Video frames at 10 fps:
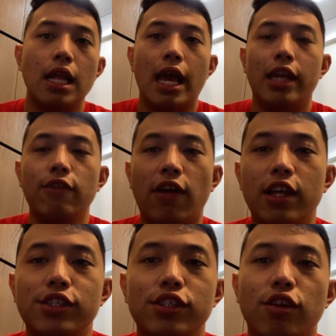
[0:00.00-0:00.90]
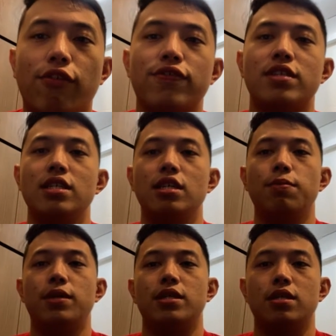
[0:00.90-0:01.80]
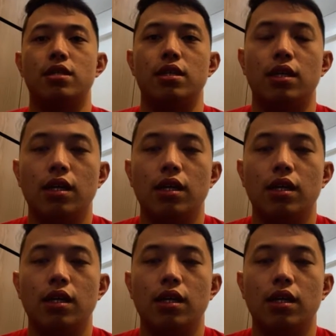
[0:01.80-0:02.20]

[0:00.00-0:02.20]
Any violations of CEPCC